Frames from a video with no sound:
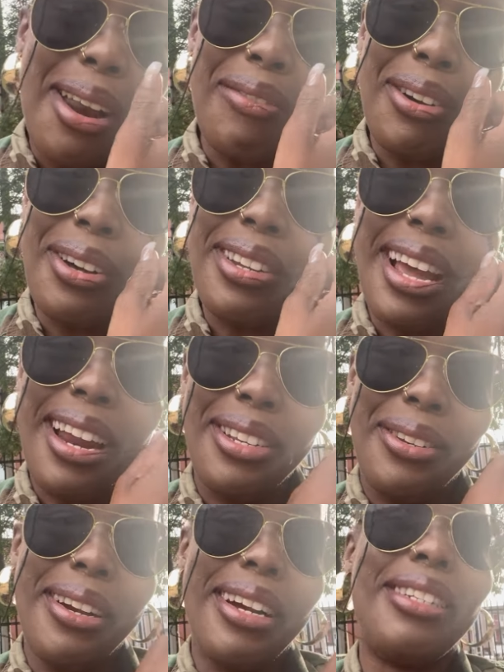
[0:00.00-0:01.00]
gonna lie to
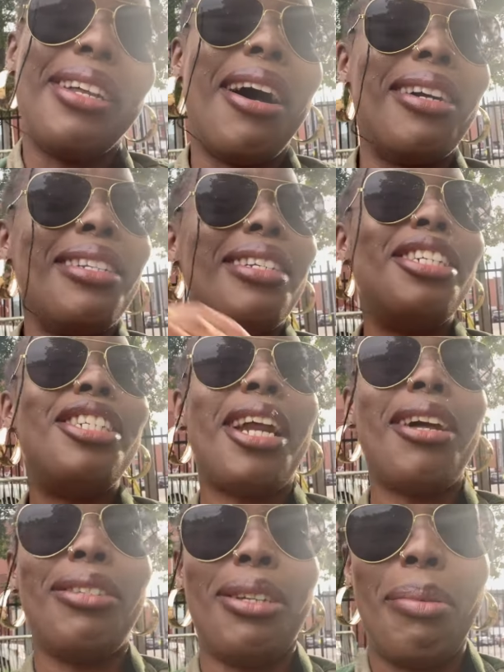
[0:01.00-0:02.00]
you guys, honestly. Shout
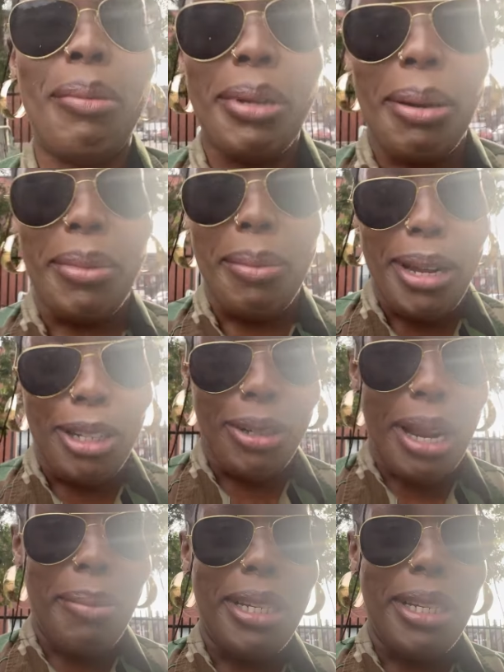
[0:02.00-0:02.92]
out to the people that in the Metro that be